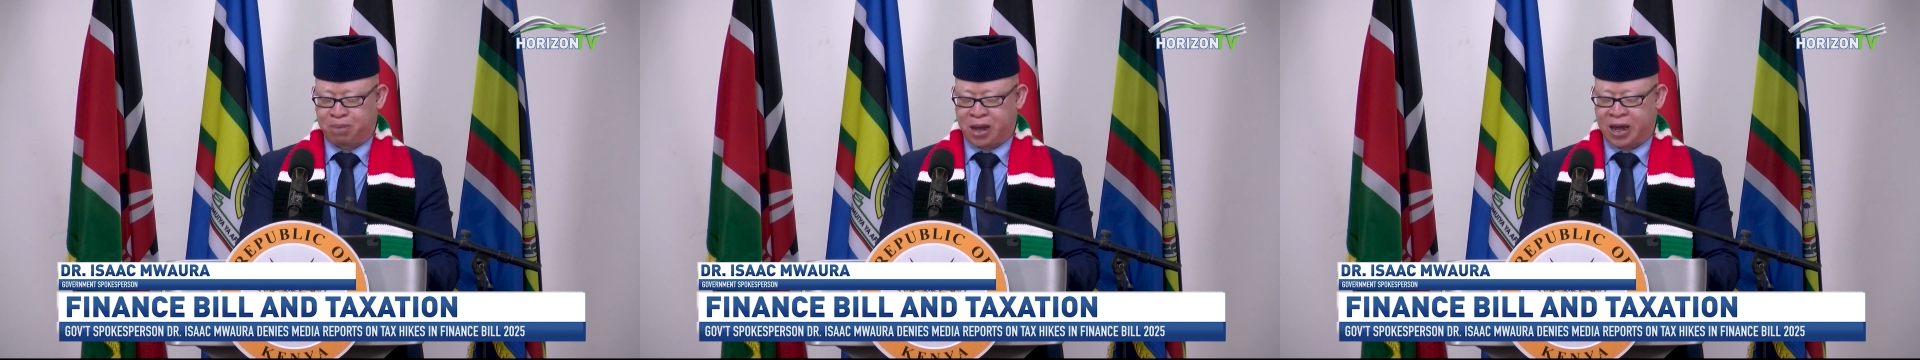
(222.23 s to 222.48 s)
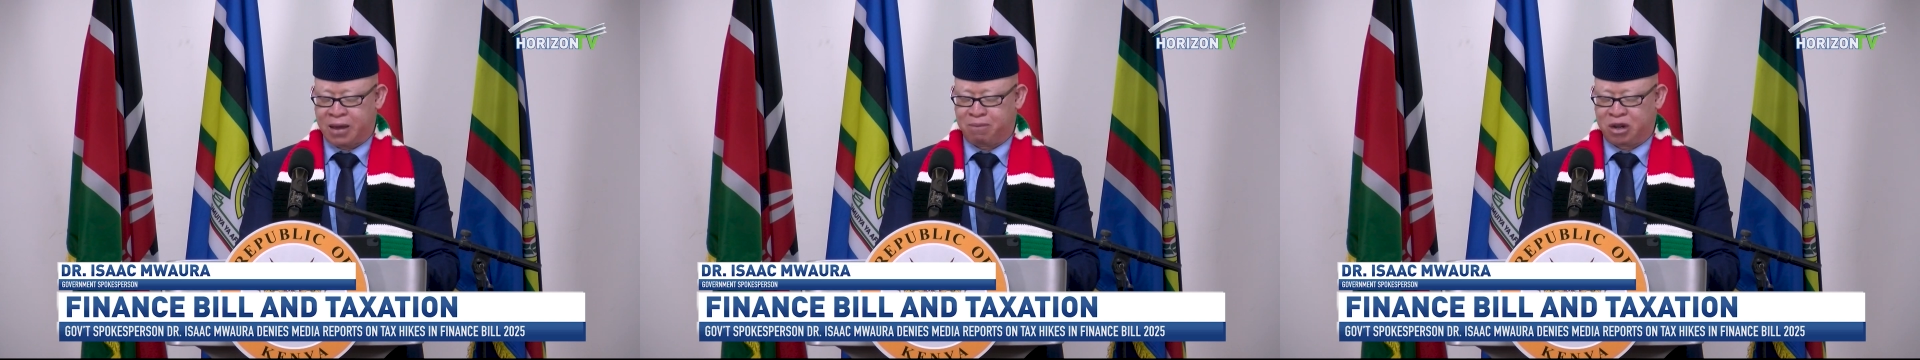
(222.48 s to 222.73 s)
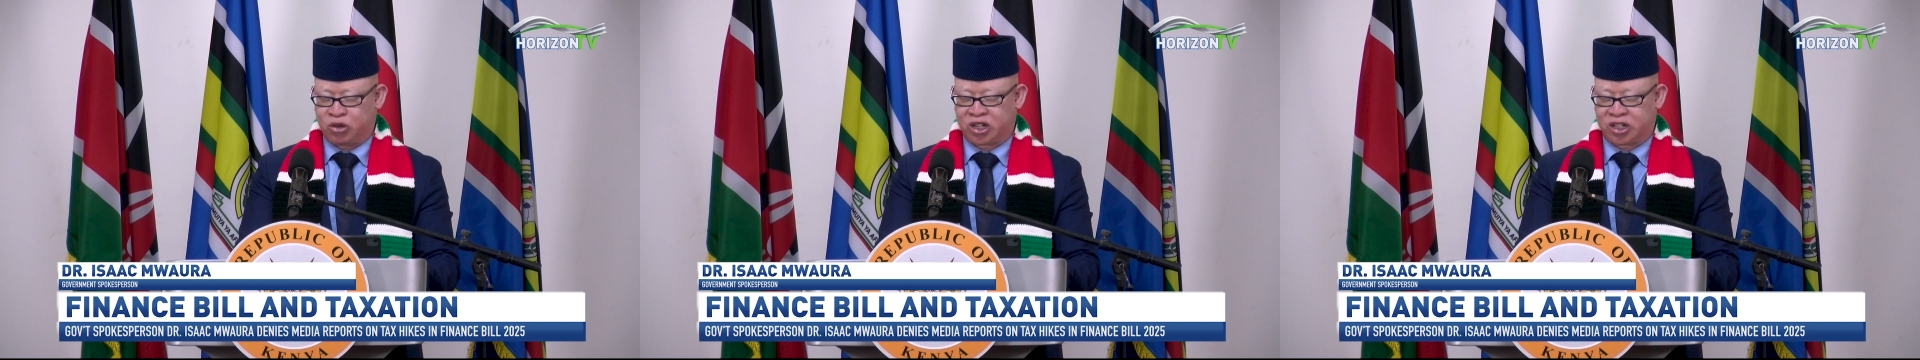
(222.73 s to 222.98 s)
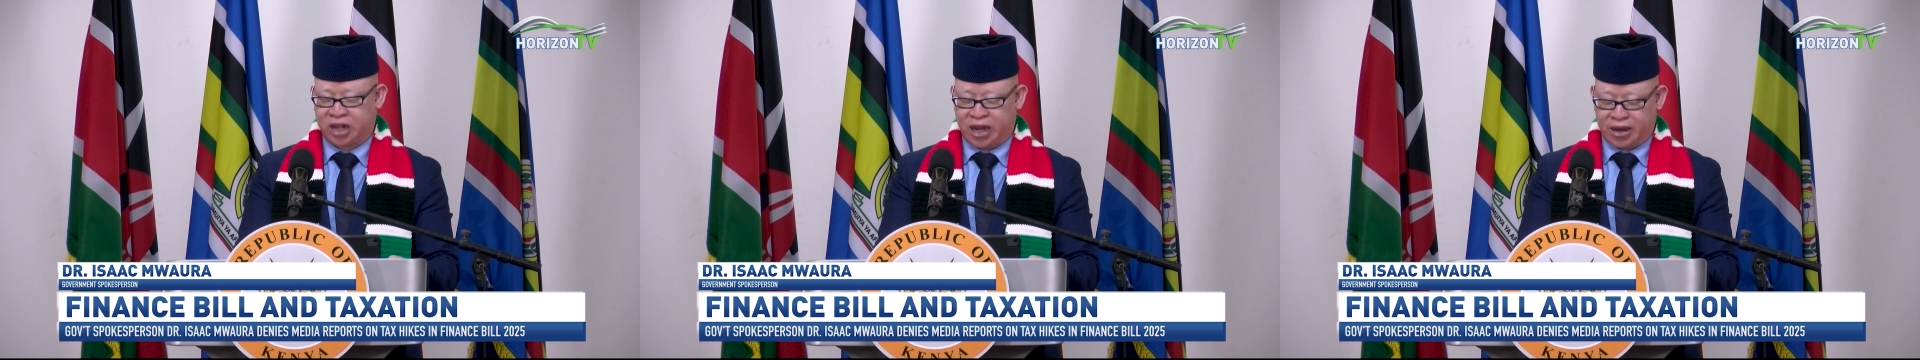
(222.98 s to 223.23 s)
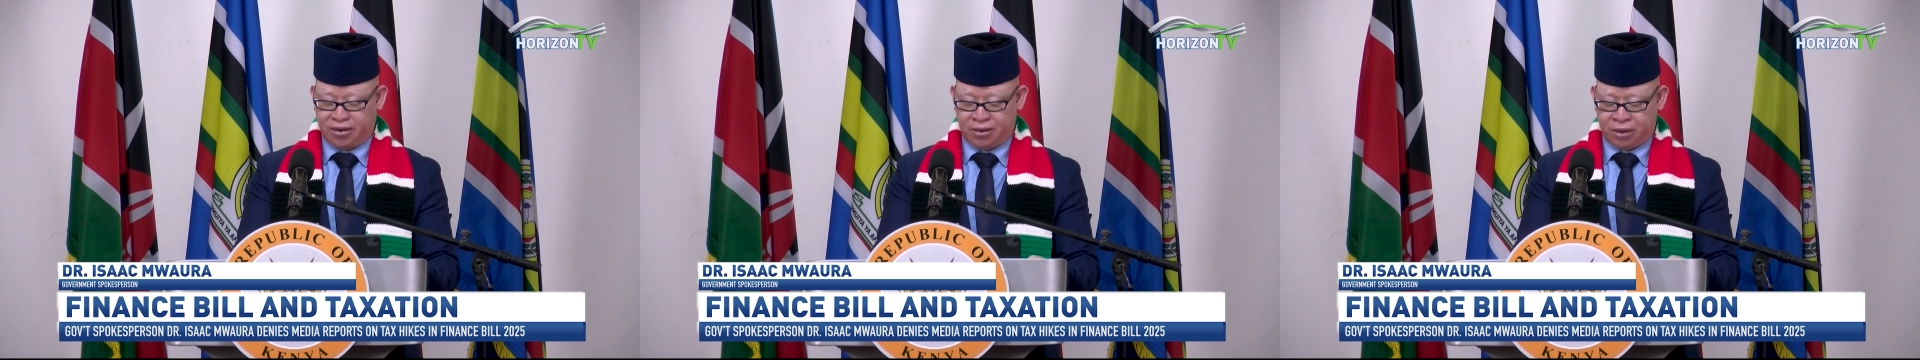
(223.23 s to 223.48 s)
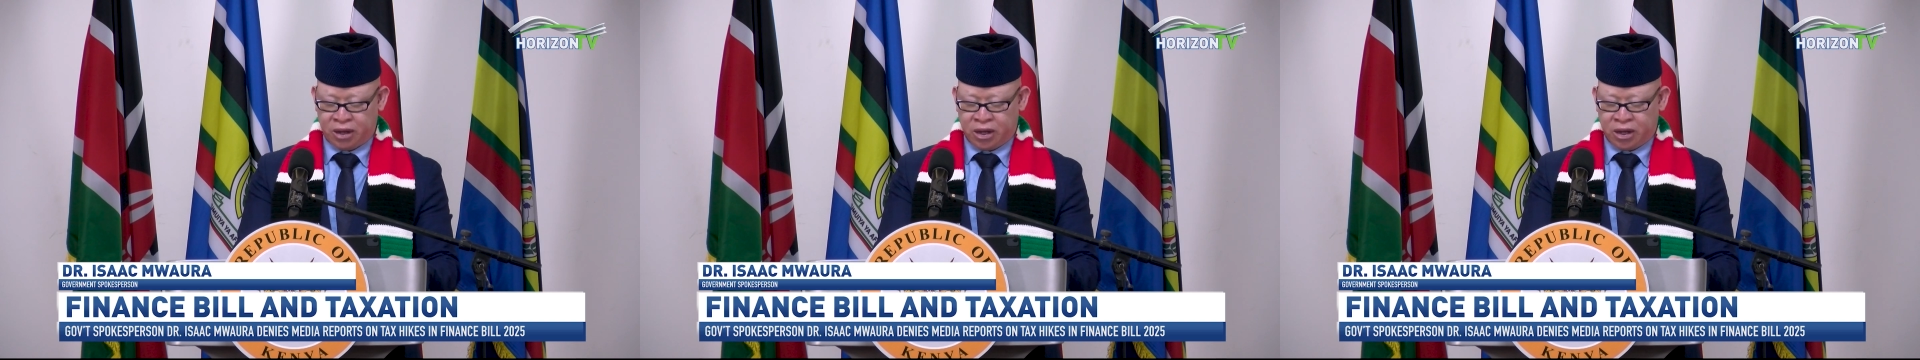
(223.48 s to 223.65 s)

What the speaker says: per metric ton,